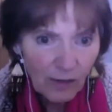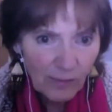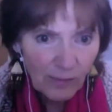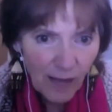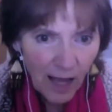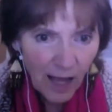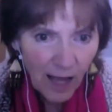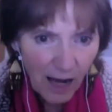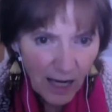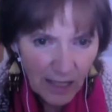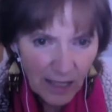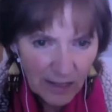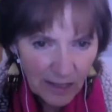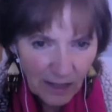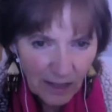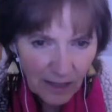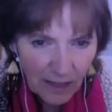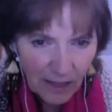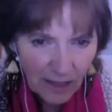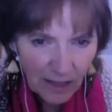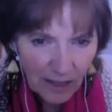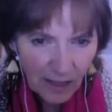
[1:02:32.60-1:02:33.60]
my eyes and
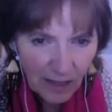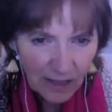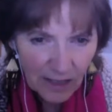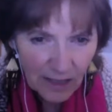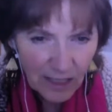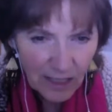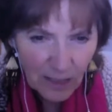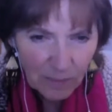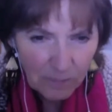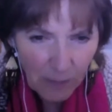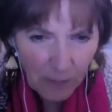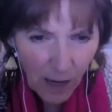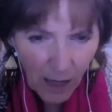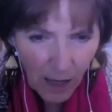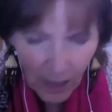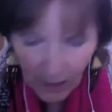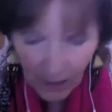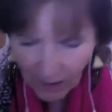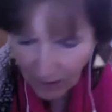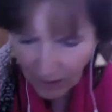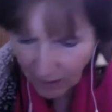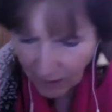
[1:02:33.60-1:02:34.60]
I
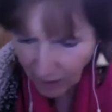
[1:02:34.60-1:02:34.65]
despise